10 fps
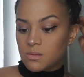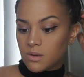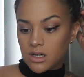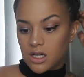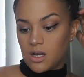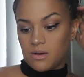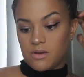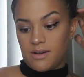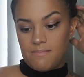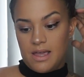we're gonna go in
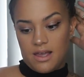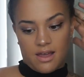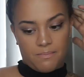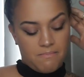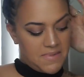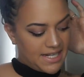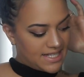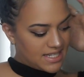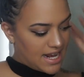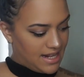with our Makeup
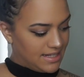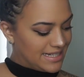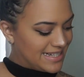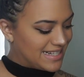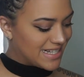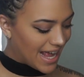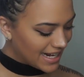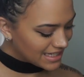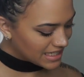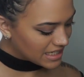Mist and
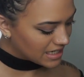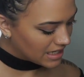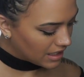Set.